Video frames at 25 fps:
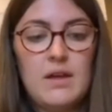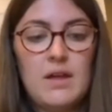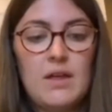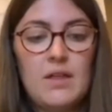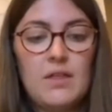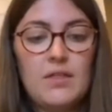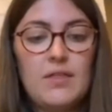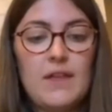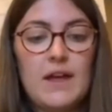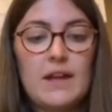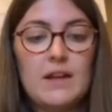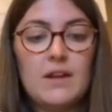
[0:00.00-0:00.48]

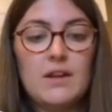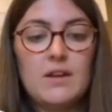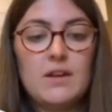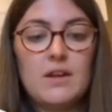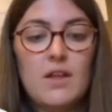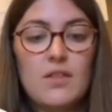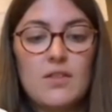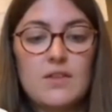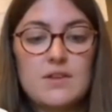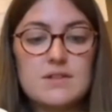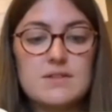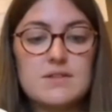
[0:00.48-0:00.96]
Then
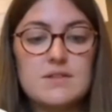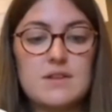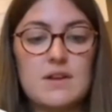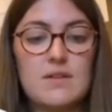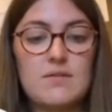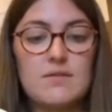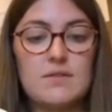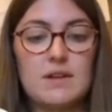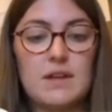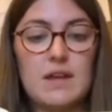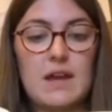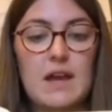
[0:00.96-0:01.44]
another
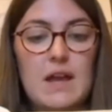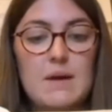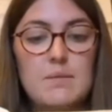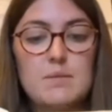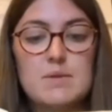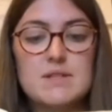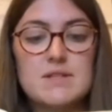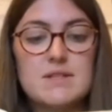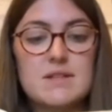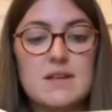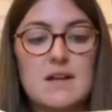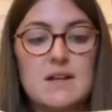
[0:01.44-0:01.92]
servant came
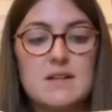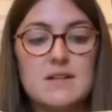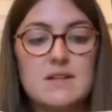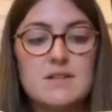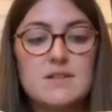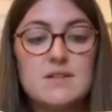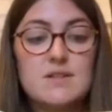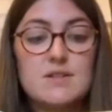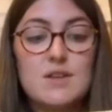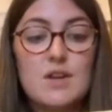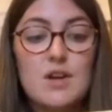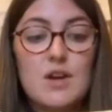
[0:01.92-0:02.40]
and said,
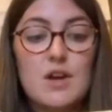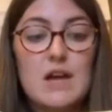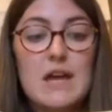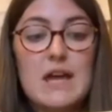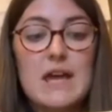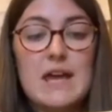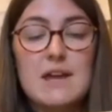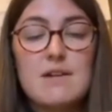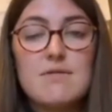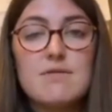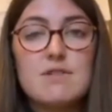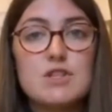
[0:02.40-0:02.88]
'Sir,
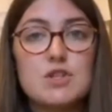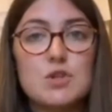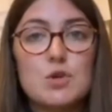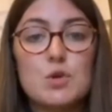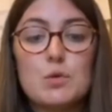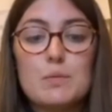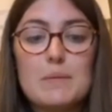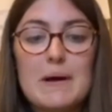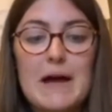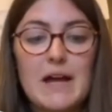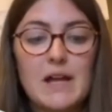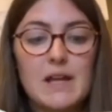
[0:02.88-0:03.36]
here is
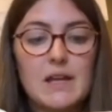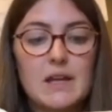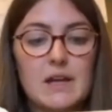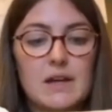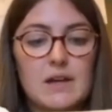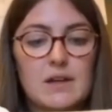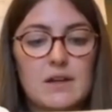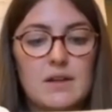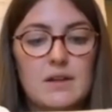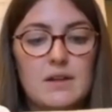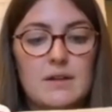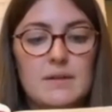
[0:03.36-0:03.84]
your
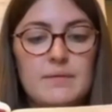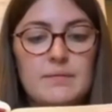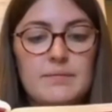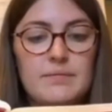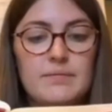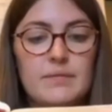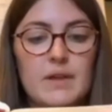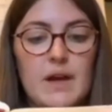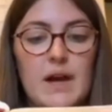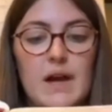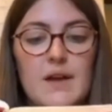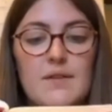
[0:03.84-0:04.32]
mina.
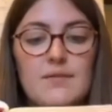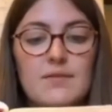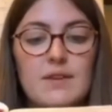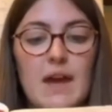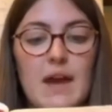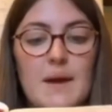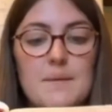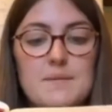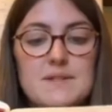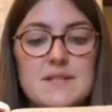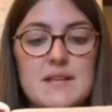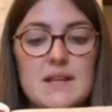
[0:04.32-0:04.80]
I have
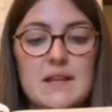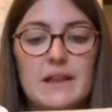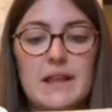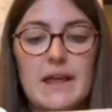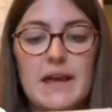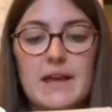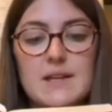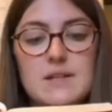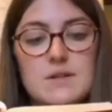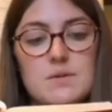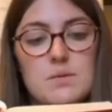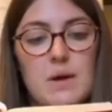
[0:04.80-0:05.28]
kept it
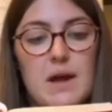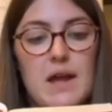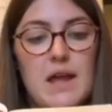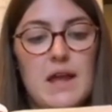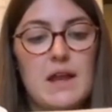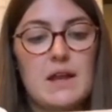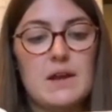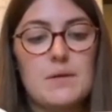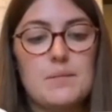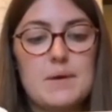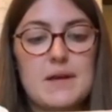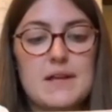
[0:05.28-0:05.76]
laid away
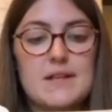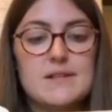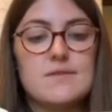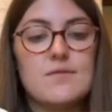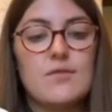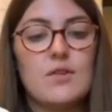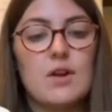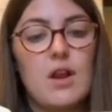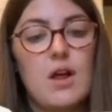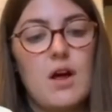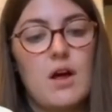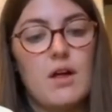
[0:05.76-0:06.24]
in a piece
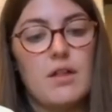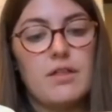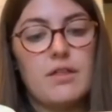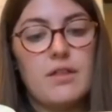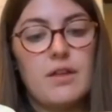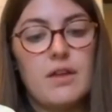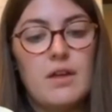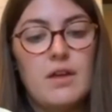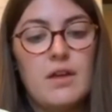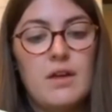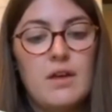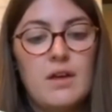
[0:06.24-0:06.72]
of cloth.
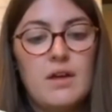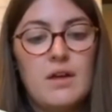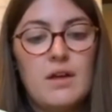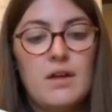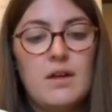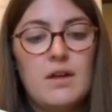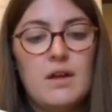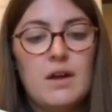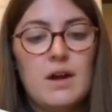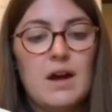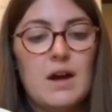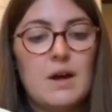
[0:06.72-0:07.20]

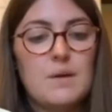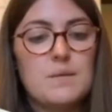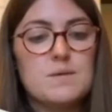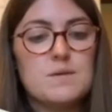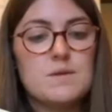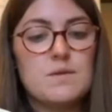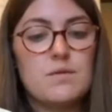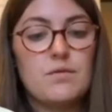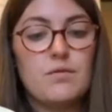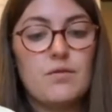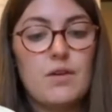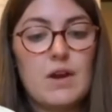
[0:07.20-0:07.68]
I was
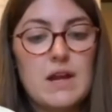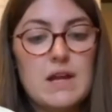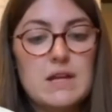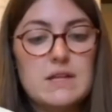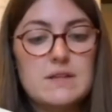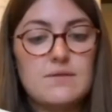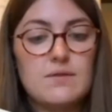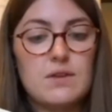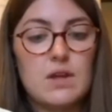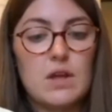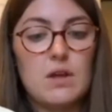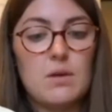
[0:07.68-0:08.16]
afraid
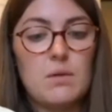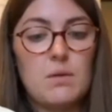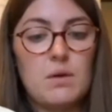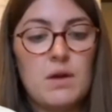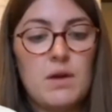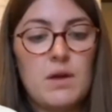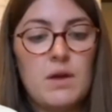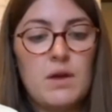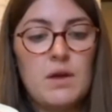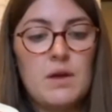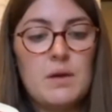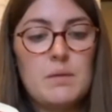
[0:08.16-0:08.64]
of you,
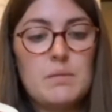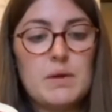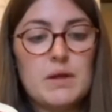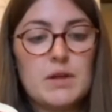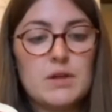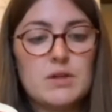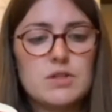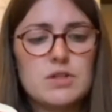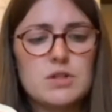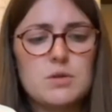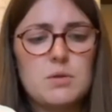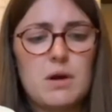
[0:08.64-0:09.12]

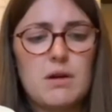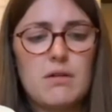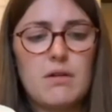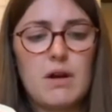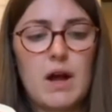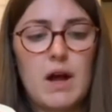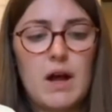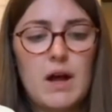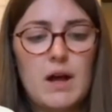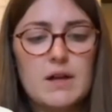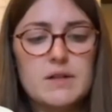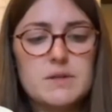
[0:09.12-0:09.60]
because you are
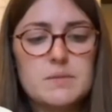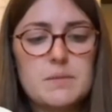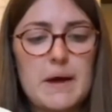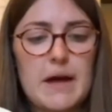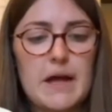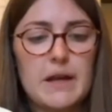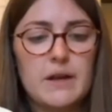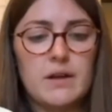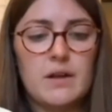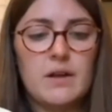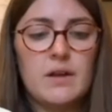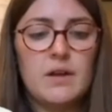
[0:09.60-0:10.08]
a hard
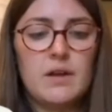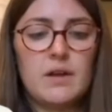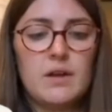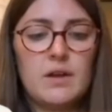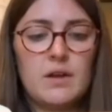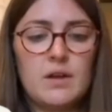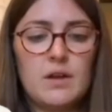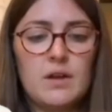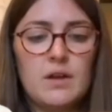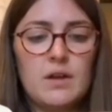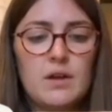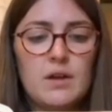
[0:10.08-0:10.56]
man.
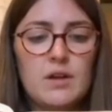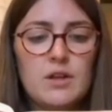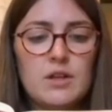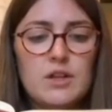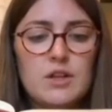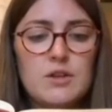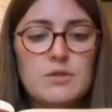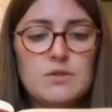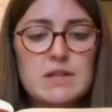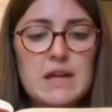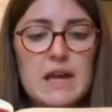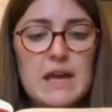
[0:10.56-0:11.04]

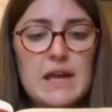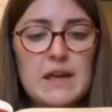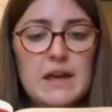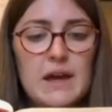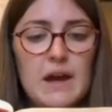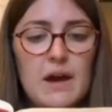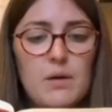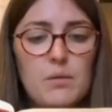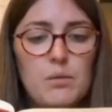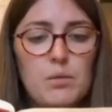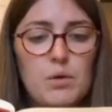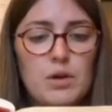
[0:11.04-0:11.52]
You take
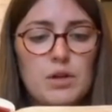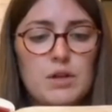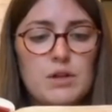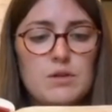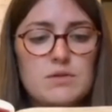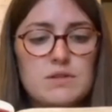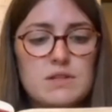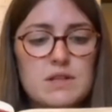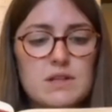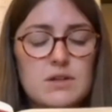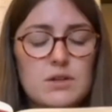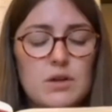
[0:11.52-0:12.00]
out what you
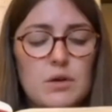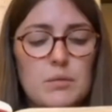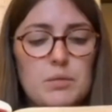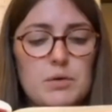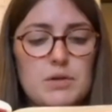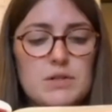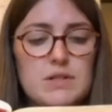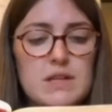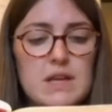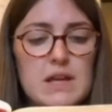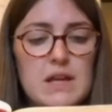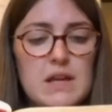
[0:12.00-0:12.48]
did not
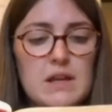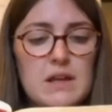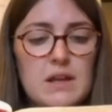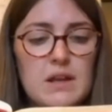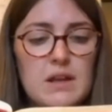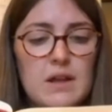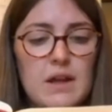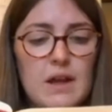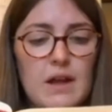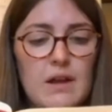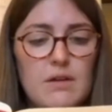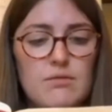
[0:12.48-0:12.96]
put in
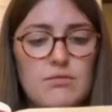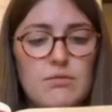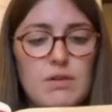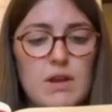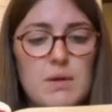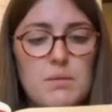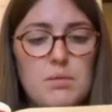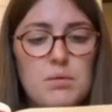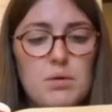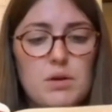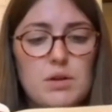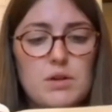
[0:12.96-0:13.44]
and
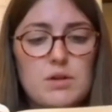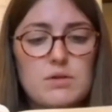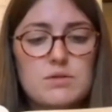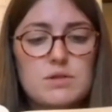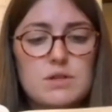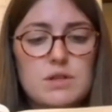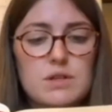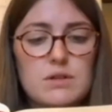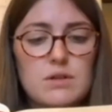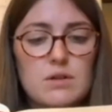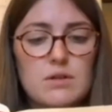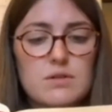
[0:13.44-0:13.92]
reap what you
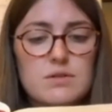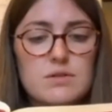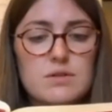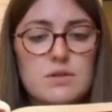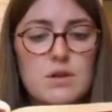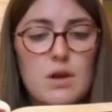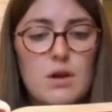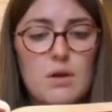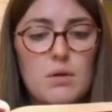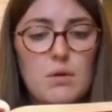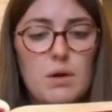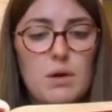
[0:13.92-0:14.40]
did not sow.'